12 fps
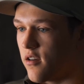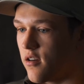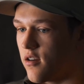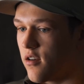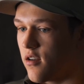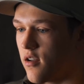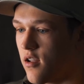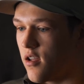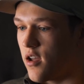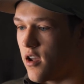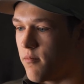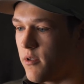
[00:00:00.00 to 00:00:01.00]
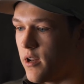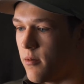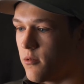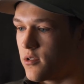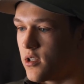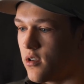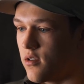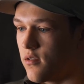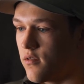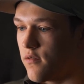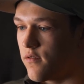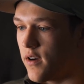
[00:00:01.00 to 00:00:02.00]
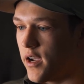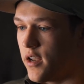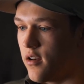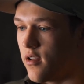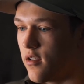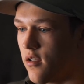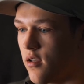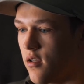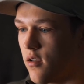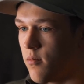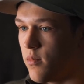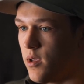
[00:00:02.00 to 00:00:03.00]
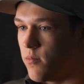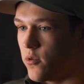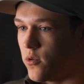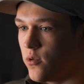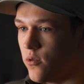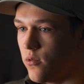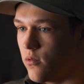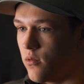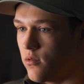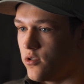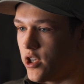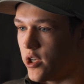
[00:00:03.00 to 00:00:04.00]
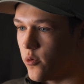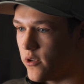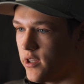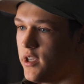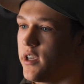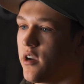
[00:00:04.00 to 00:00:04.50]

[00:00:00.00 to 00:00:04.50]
here, I've been able to find people who genuinely